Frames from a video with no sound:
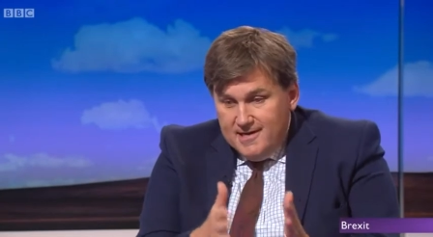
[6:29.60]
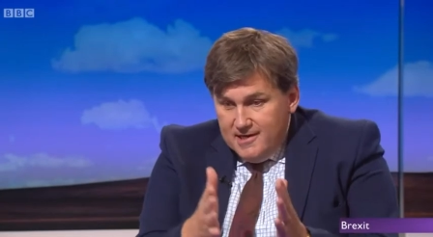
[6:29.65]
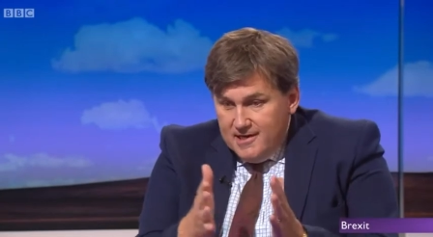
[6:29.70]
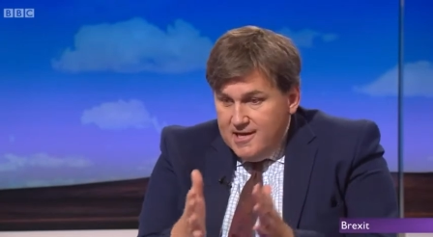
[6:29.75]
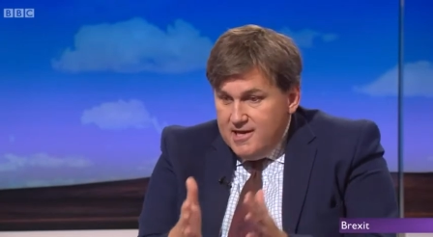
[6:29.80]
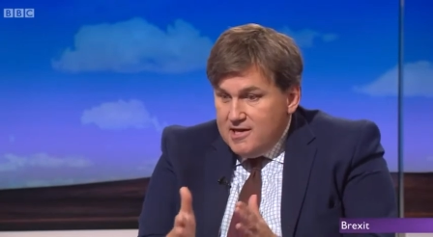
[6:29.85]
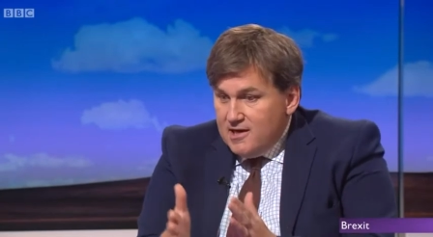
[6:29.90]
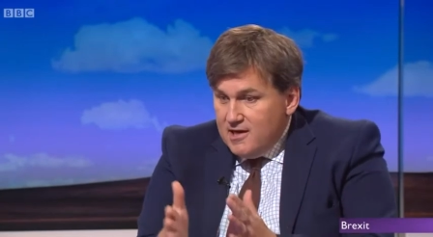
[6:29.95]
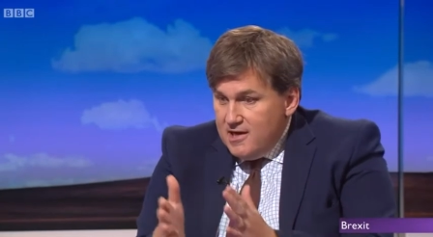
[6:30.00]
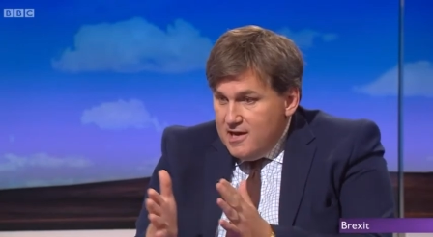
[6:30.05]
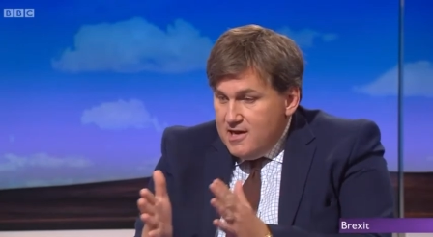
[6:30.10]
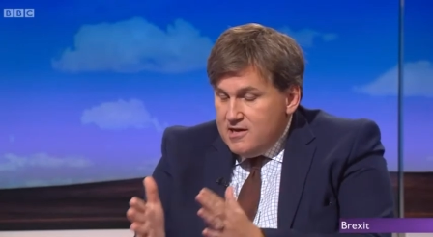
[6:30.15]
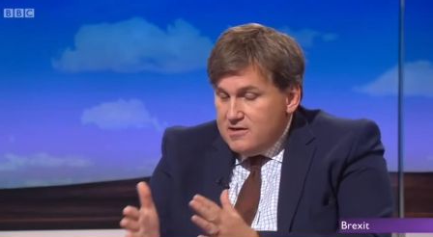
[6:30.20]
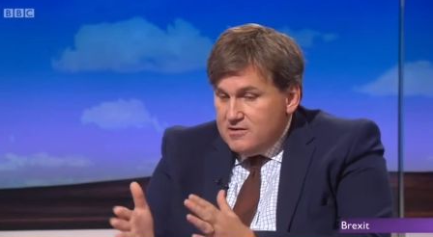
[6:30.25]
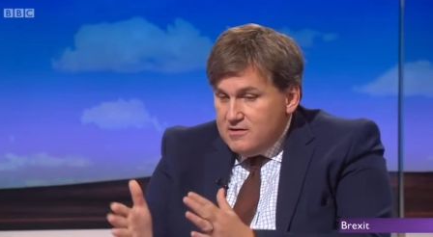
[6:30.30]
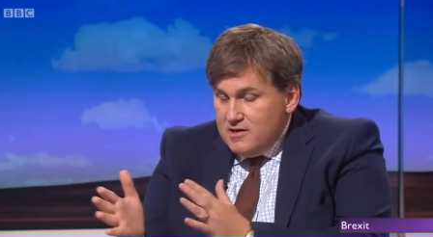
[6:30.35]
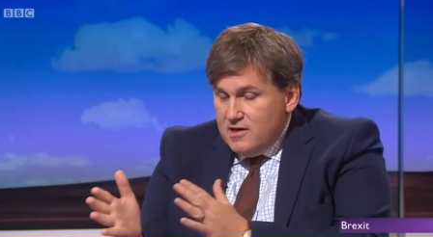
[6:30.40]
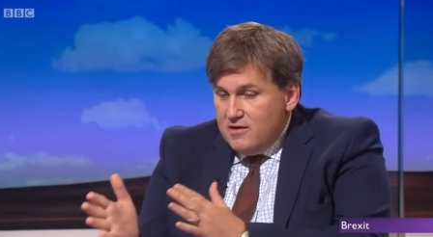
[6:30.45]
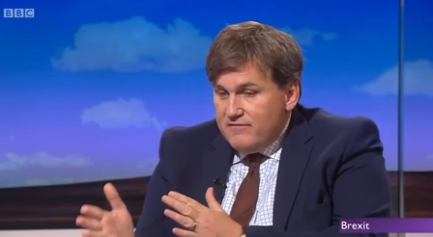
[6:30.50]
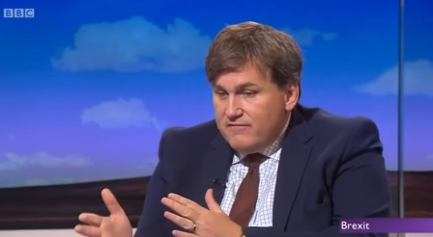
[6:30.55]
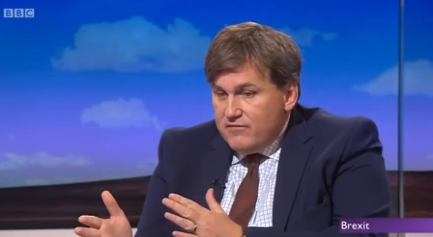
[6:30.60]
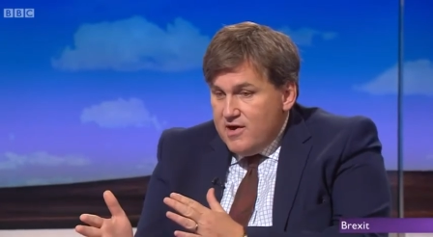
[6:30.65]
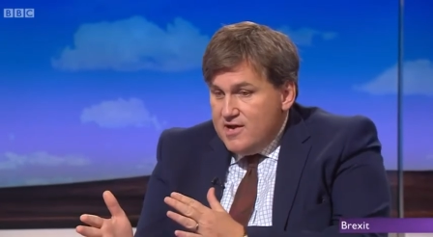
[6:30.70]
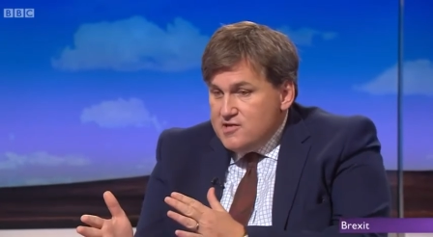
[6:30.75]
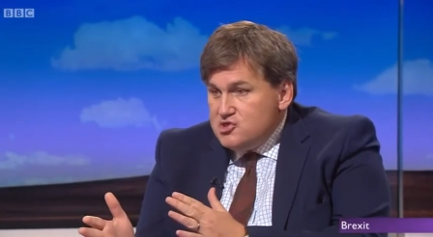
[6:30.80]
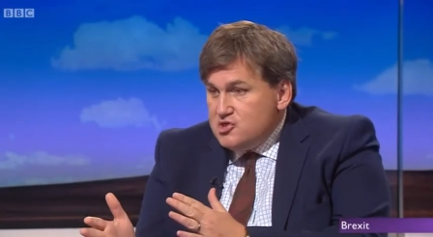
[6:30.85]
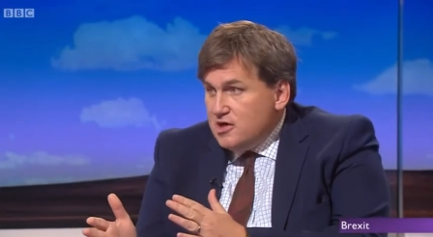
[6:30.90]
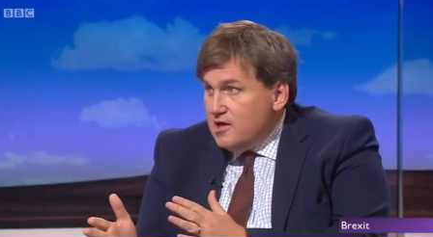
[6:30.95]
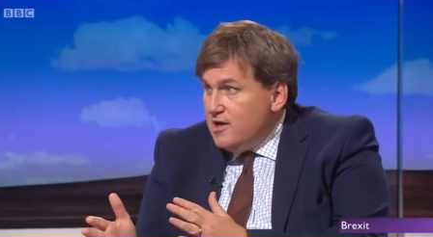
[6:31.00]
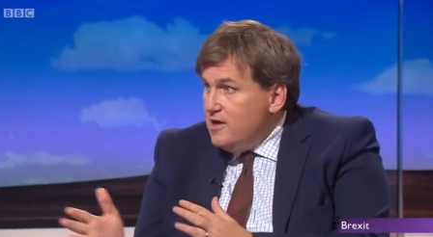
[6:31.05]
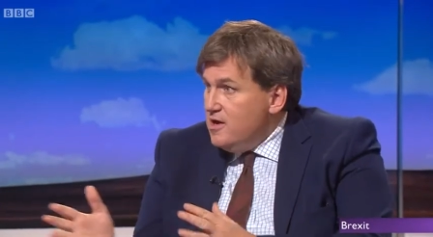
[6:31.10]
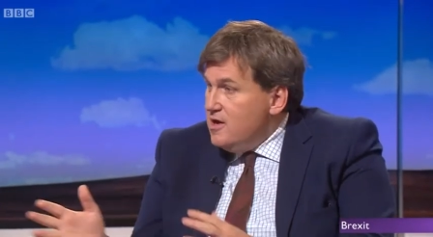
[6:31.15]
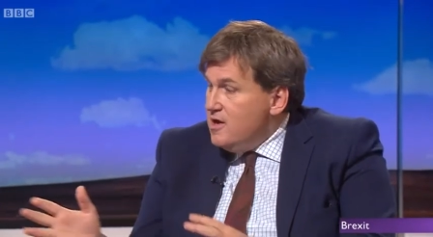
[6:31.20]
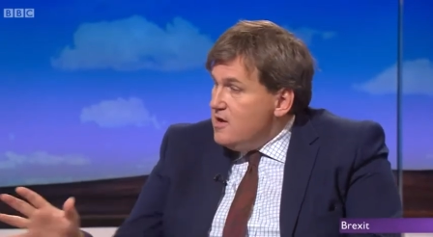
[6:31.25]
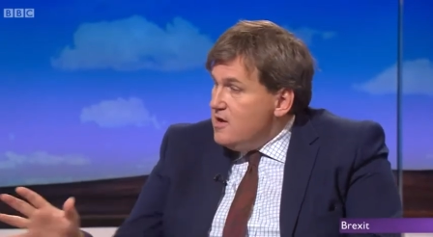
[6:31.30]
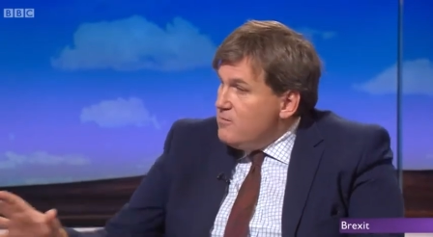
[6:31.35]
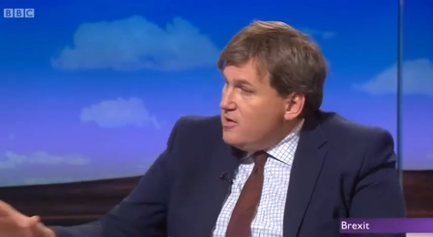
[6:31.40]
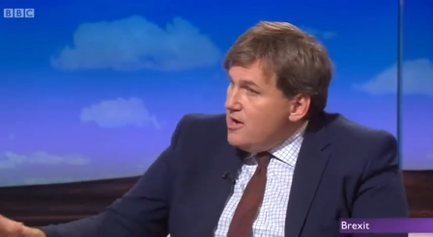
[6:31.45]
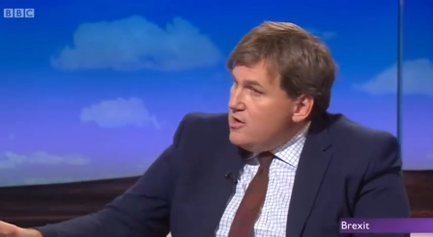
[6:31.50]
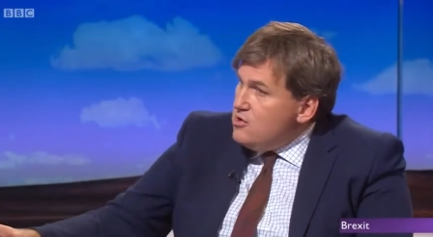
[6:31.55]
legally and forensically.
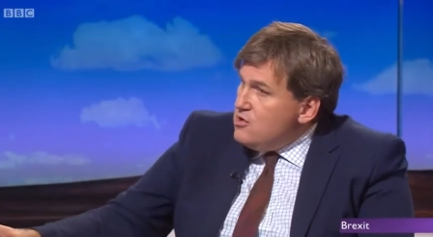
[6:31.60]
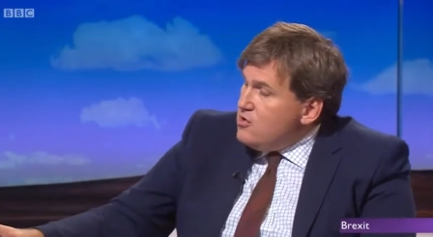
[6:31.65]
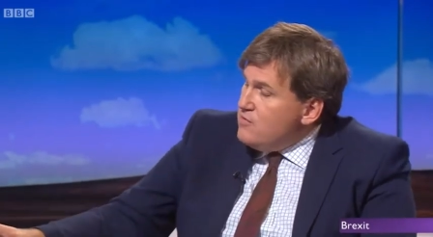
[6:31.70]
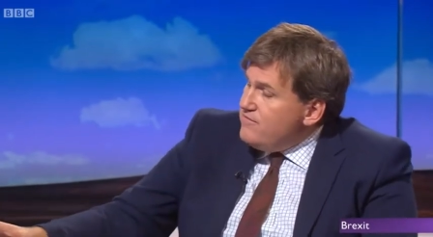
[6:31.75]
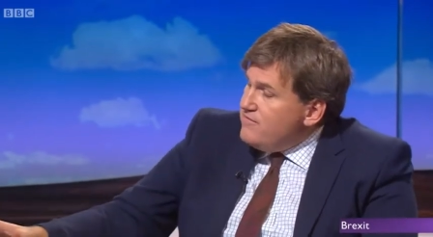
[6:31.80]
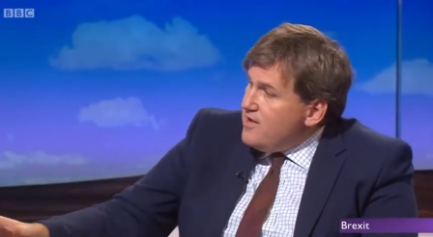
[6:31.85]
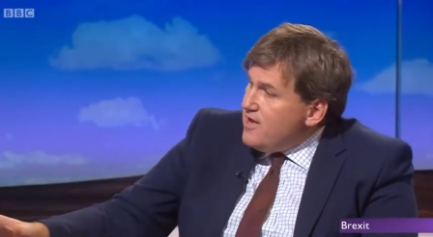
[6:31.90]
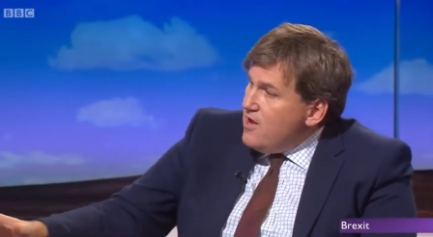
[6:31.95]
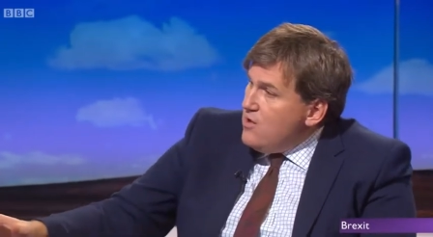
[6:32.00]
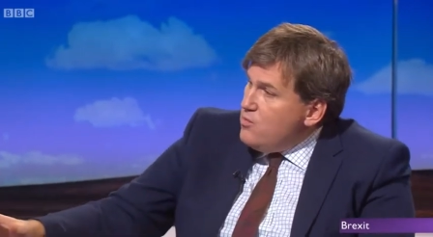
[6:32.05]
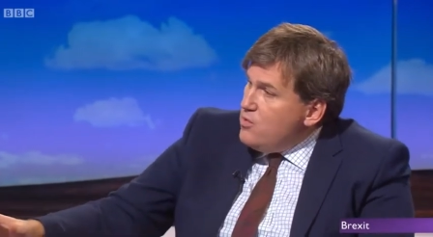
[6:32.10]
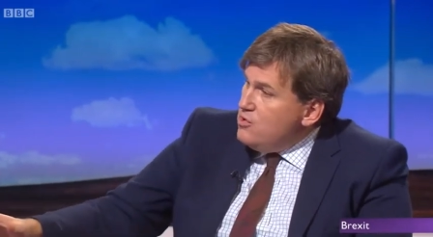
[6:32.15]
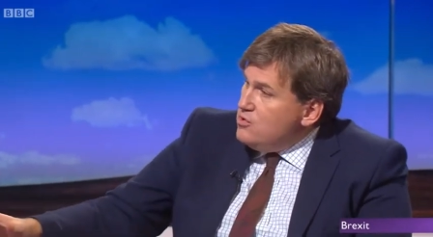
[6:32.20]
But don't forget,